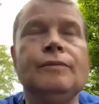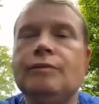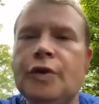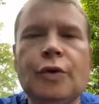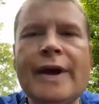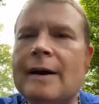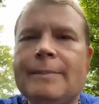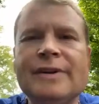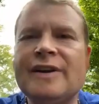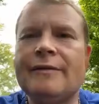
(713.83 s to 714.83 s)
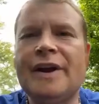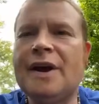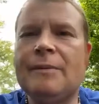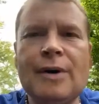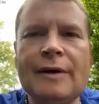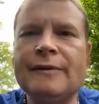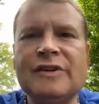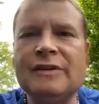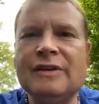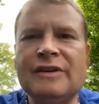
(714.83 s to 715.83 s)
you get up at 7 a.m.,
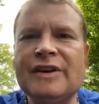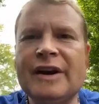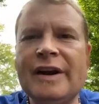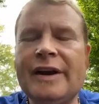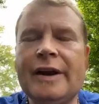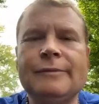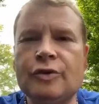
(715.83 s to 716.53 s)
breakfast is at 8 a.m.,